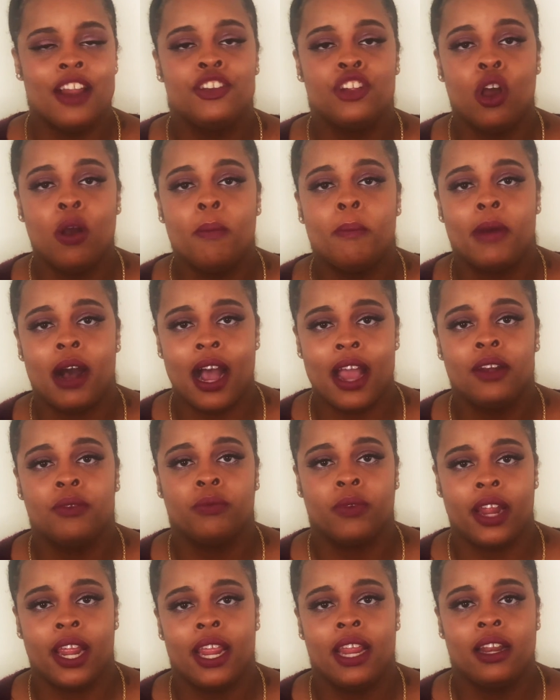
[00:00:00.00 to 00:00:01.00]
don't
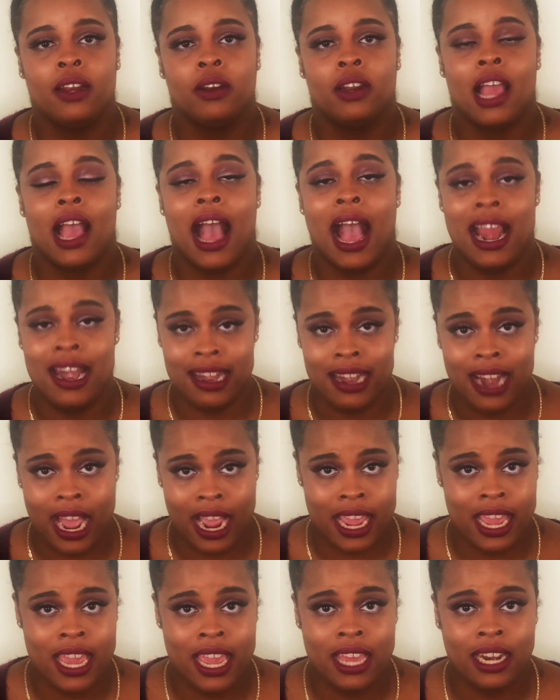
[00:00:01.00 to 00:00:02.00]
mind rain at
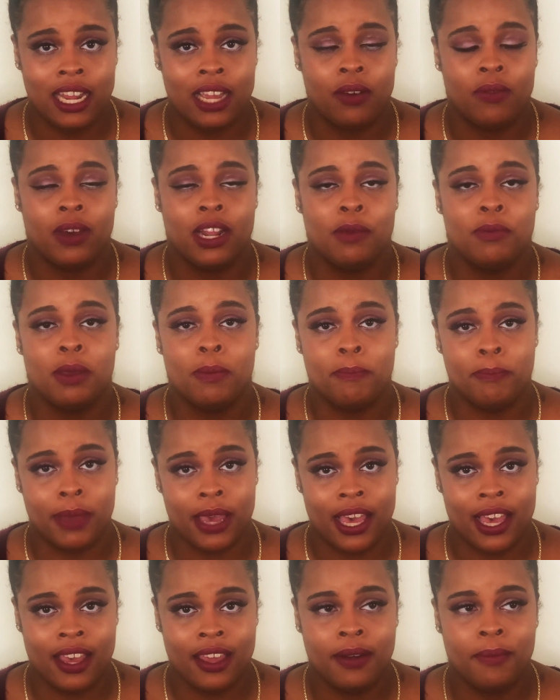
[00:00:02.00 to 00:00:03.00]
night, like when I'm in
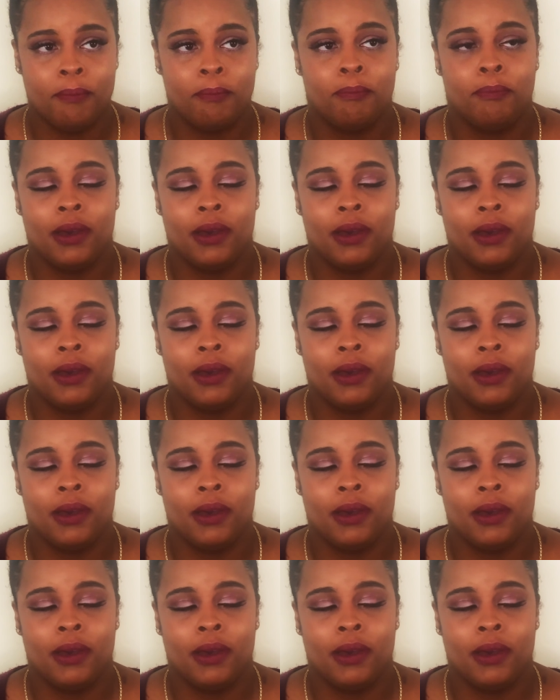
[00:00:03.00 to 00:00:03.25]
bed,